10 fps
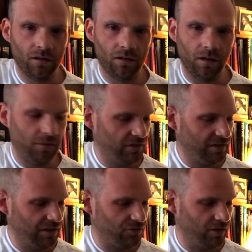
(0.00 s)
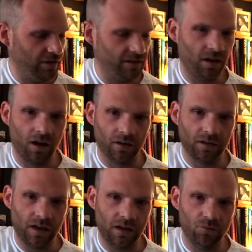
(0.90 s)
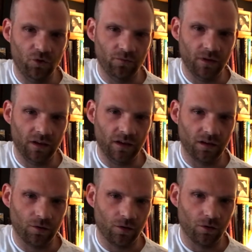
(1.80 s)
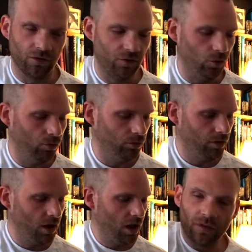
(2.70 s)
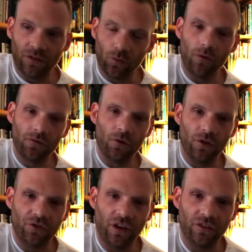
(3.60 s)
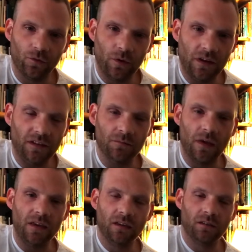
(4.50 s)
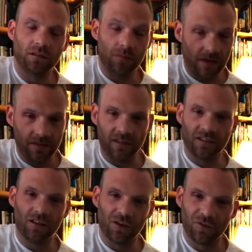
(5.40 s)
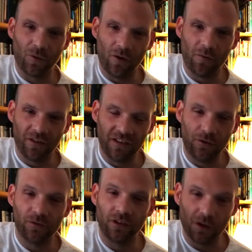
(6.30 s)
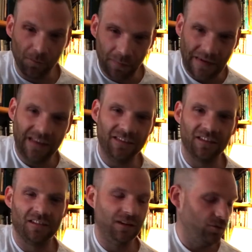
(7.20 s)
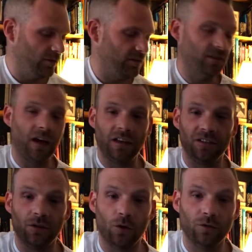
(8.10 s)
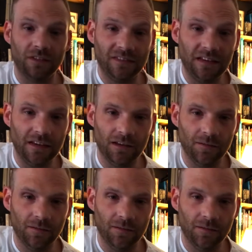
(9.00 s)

I mean, it's literally, there's hardly any movement here going on at all. There's one further change that we need to make this a 12-bar sequence and complete the sequence, and that is to go to D.